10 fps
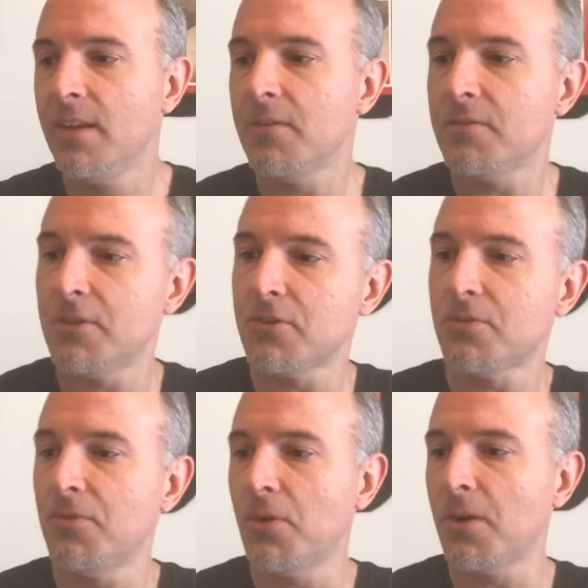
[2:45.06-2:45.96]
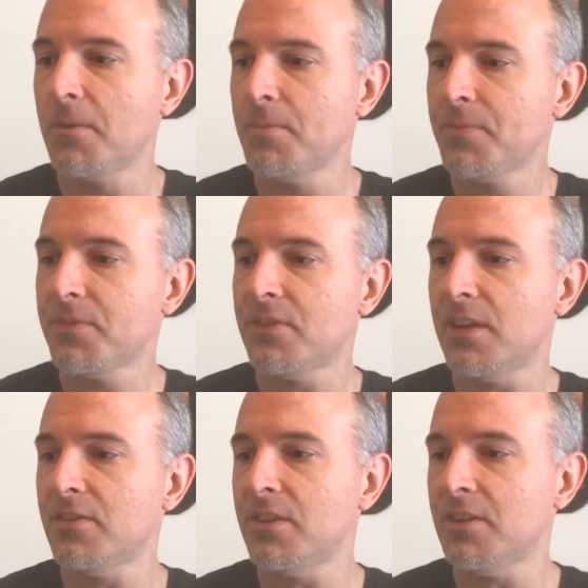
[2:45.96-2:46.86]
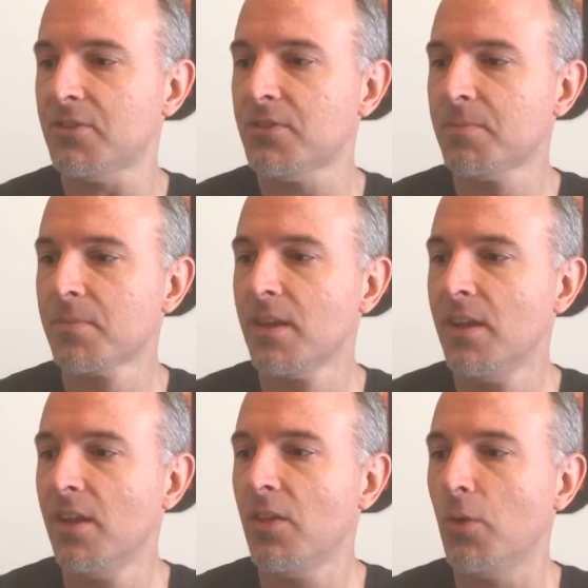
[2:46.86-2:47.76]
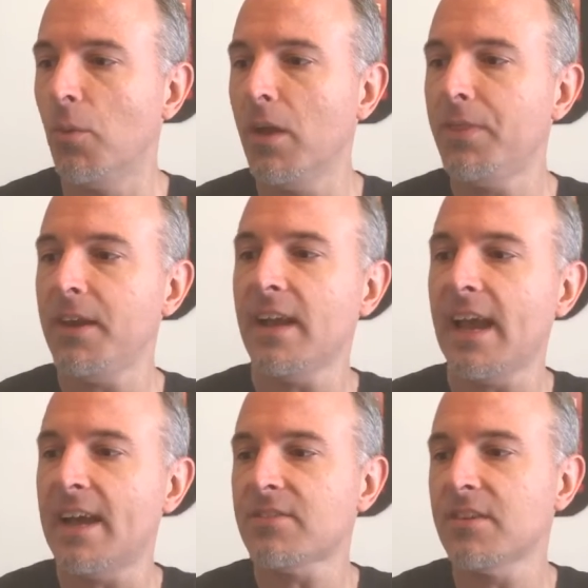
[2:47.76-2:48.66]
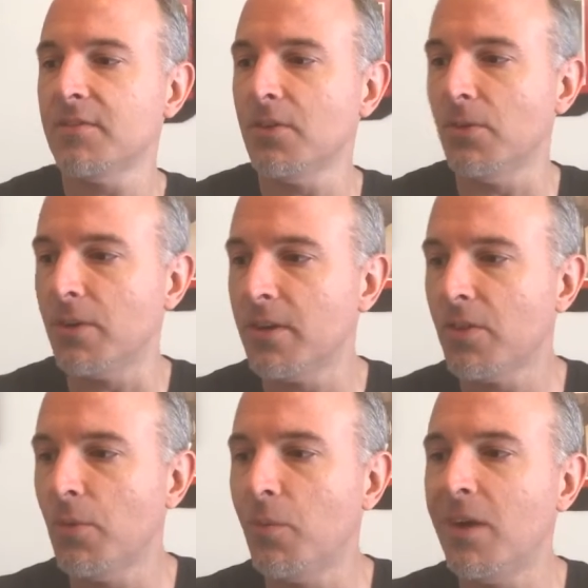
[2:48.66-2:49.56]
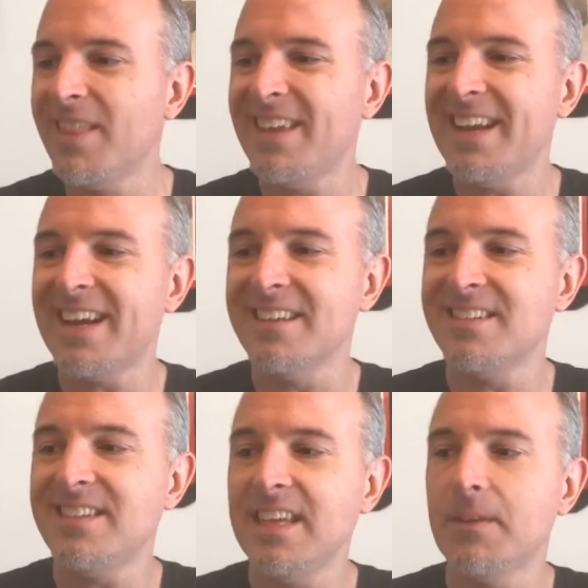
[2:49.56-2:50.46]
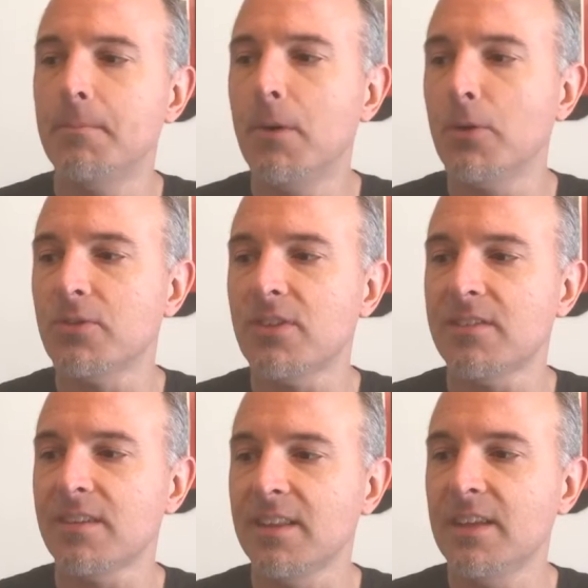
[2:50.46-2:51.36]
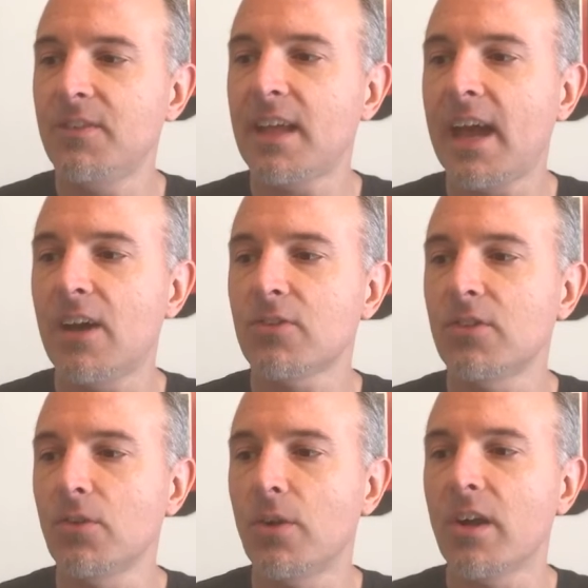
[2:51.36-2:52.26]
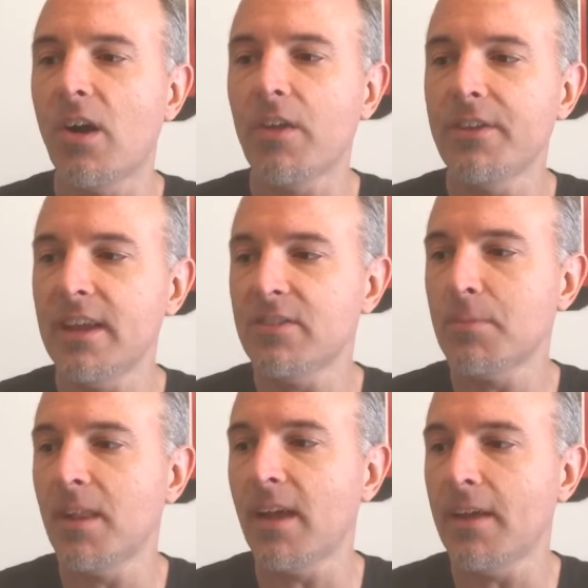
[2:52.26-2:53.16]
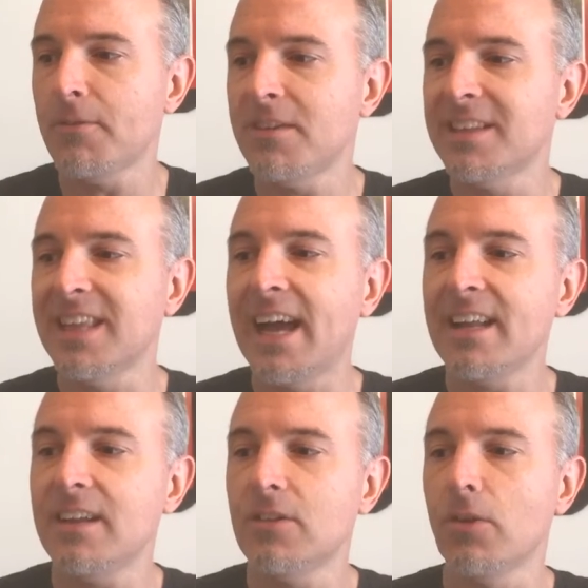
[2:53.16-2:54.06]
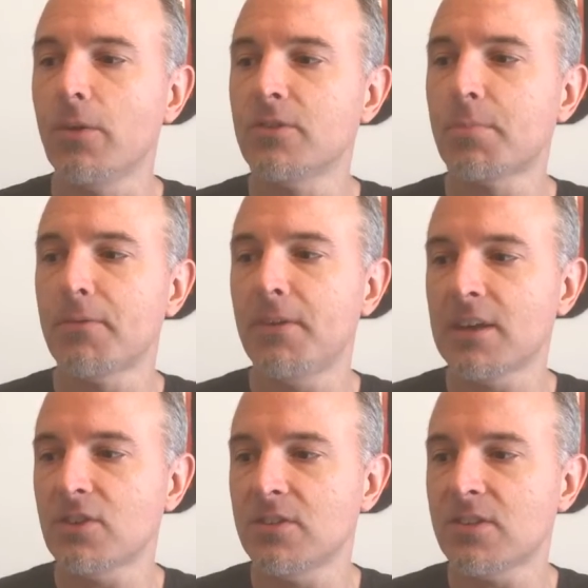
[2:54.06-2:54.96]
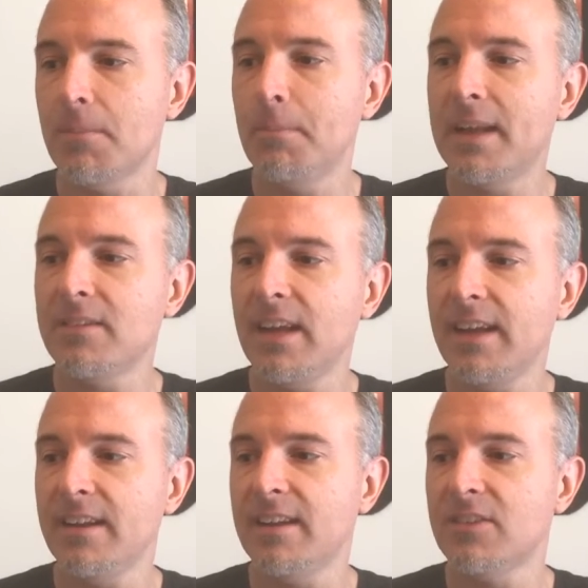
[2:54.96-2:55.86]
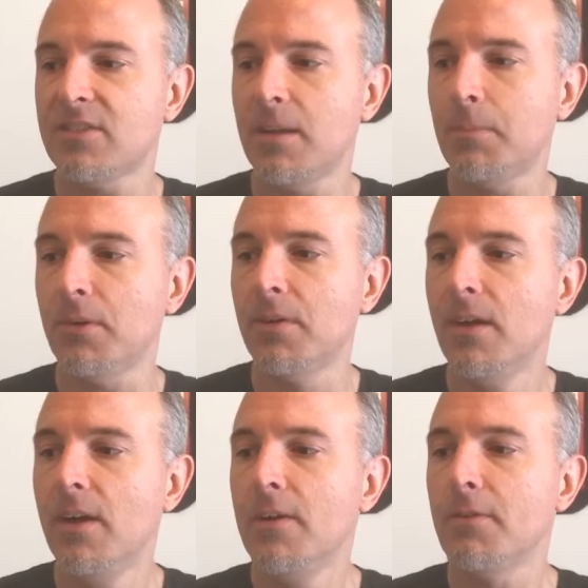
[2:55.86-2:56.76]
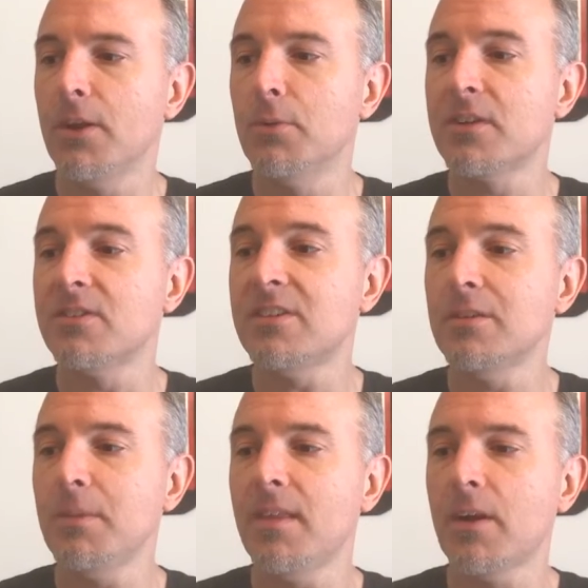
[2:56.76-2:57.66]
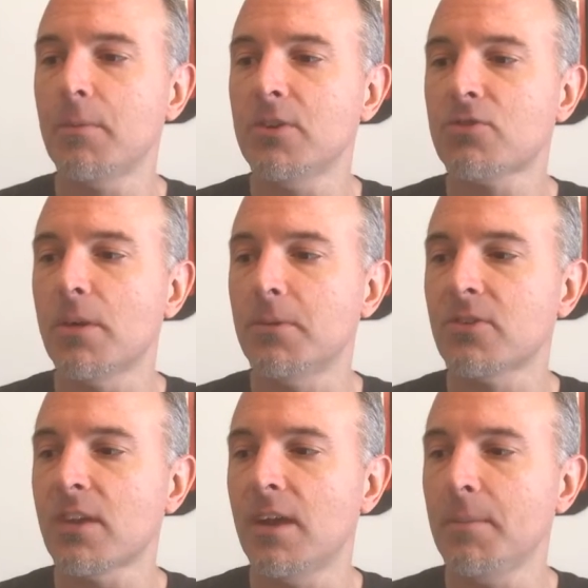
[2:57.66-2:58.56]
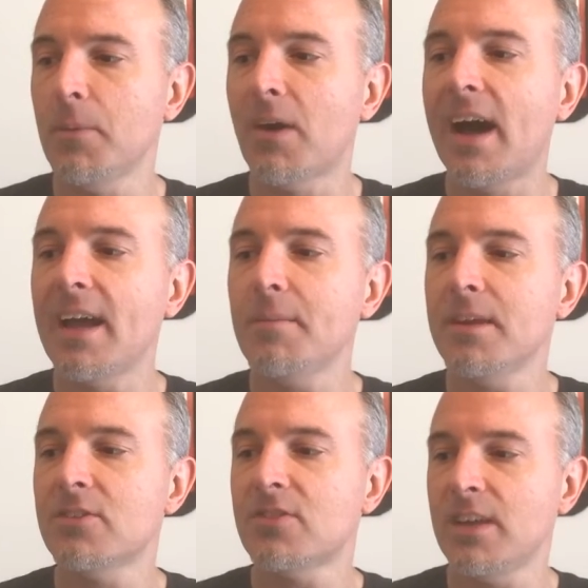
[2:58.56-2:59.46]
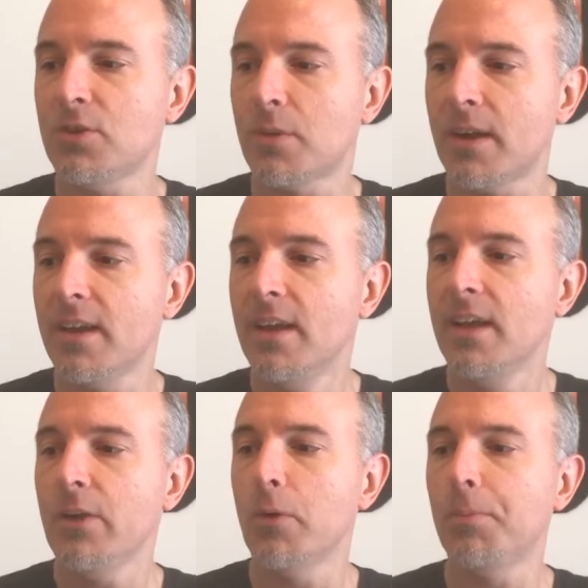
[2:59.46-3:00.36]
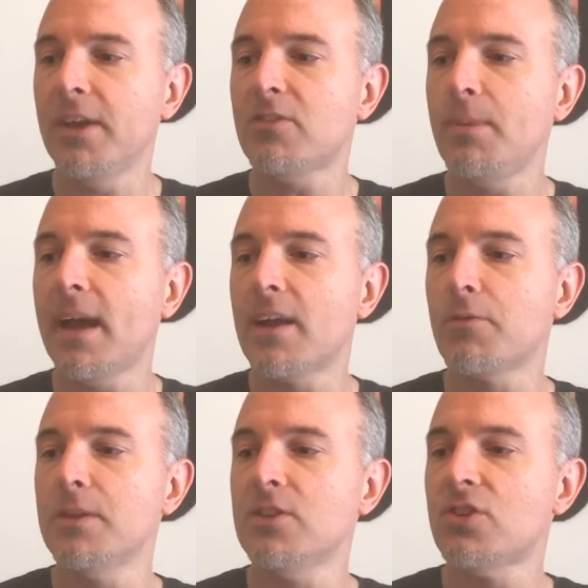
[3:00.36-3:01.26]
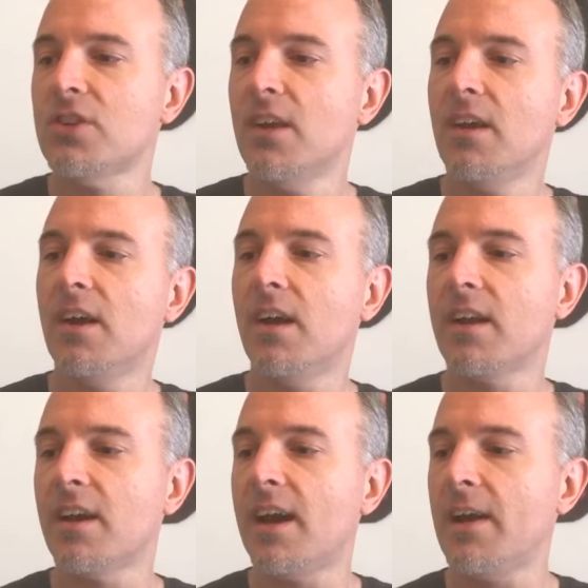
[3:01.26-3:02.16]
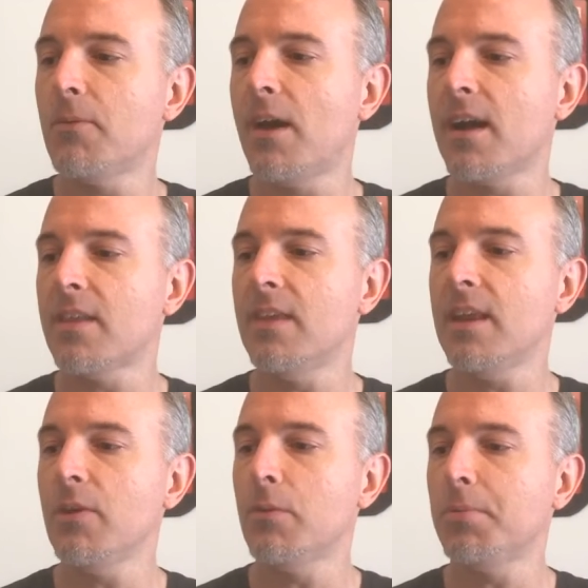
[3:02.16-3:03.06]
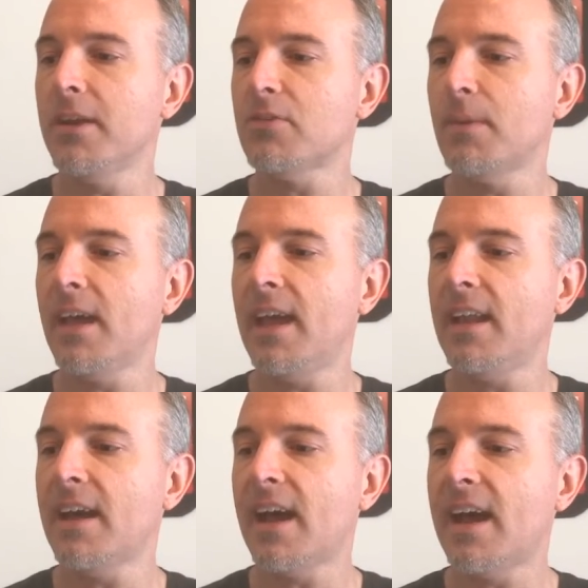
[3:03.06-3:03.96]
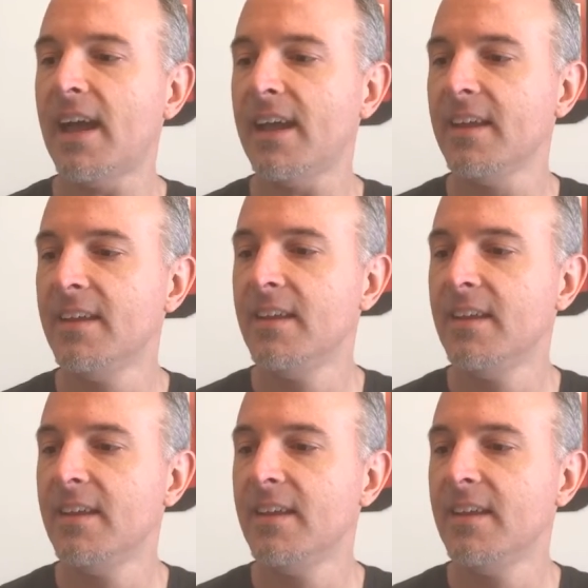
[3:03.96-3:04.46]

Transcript: Verse 4 says this the one thing I ask of the Lord, the one thing I seek most, is to live in the house of the Lord all the days of my life, delighting in the Lord's perfections and meditating in his temple. For he will conceal me there when troubles come. He will hide me in his sanctuary. He will place me out of reach on a high rock. Then he will place my head high.